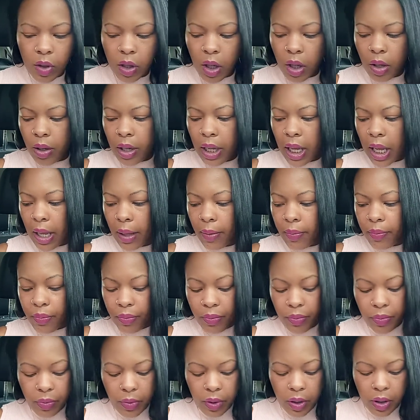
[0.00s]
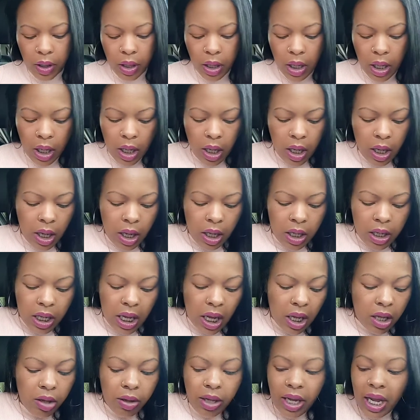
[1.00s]
Okay. Yeah,
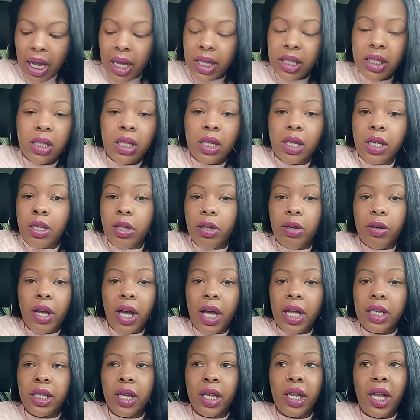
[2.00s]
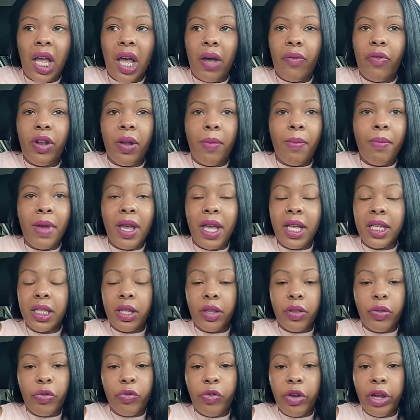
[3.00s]
you guys are gonna have an
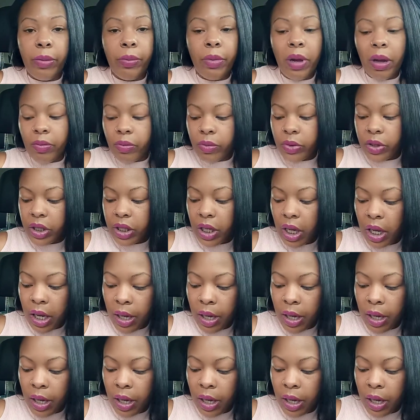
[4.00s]
amazing 3 months.